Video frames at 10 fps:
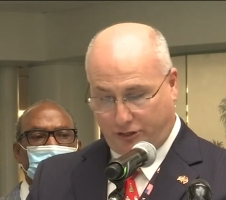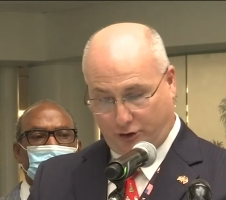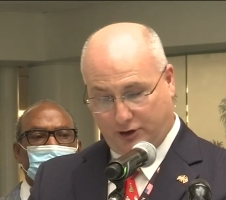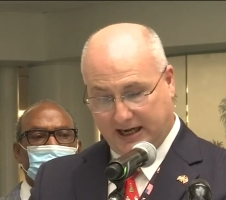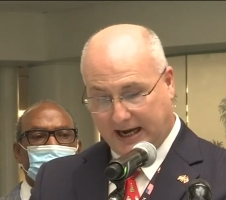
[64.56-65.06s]

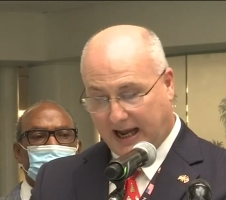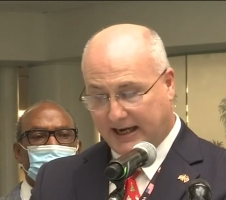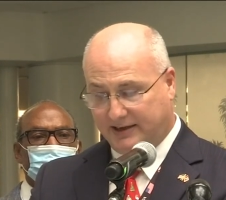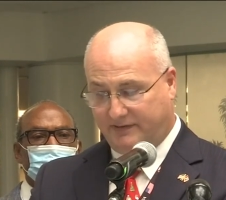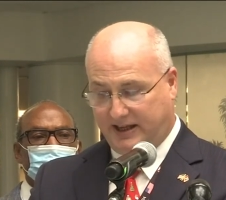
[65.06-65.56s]

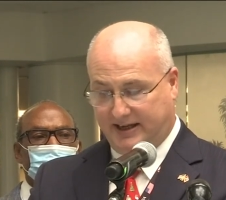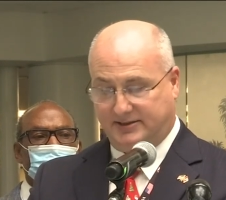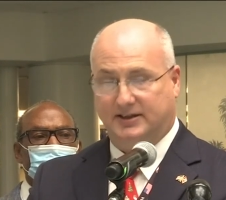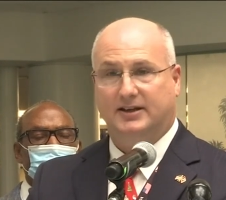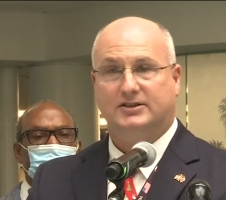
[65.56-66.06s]
Speaker 1: 39 of the
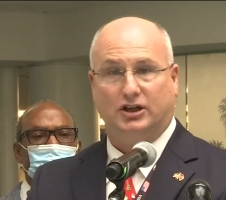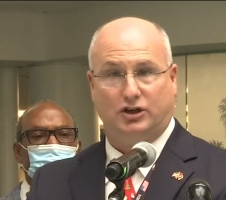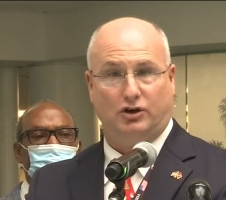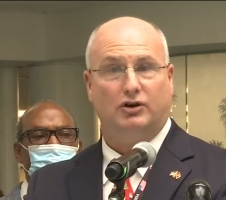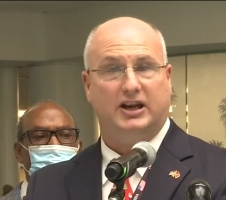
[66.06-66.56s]
incidents
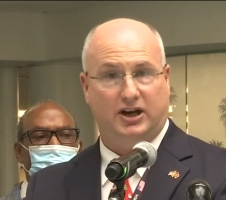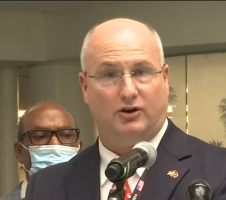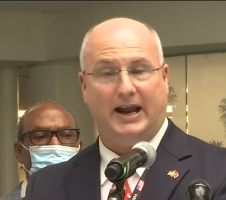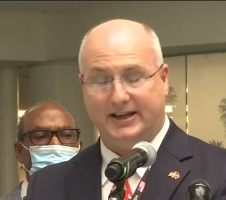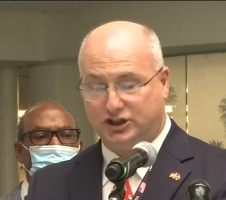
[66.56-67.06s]
occurred
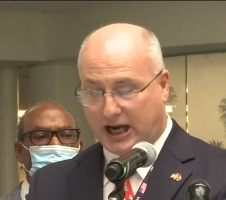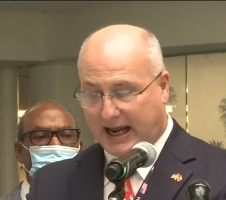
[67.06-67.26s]
here at